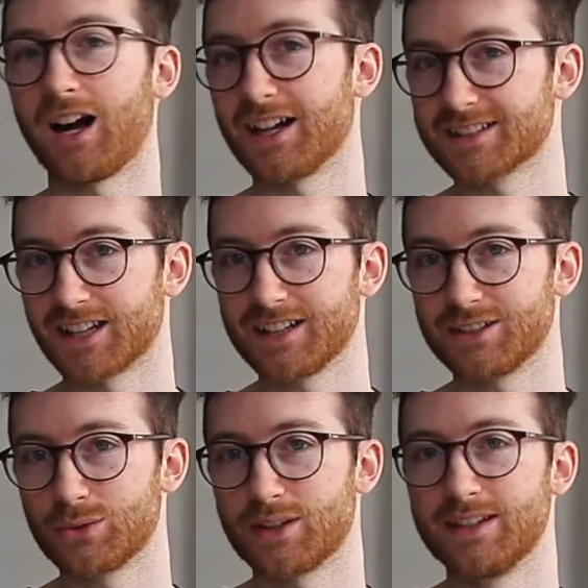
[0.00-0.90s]
A side
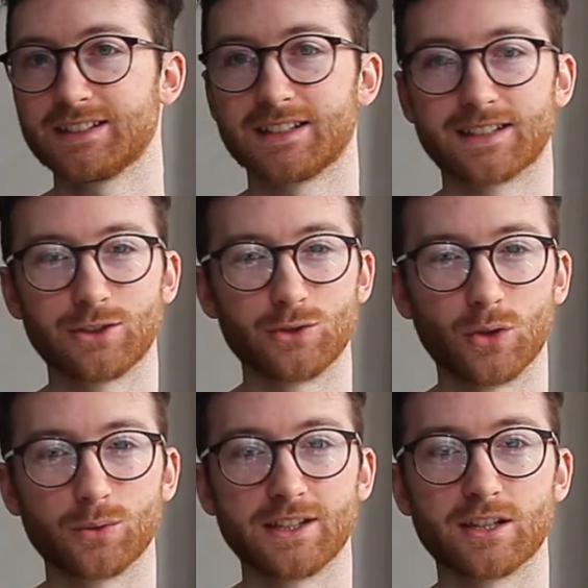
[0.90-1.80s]
note to this is that you
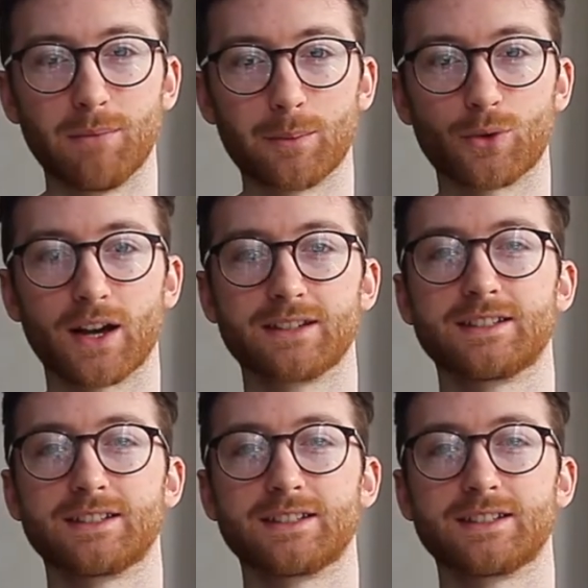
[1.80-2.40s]
don't need to memorize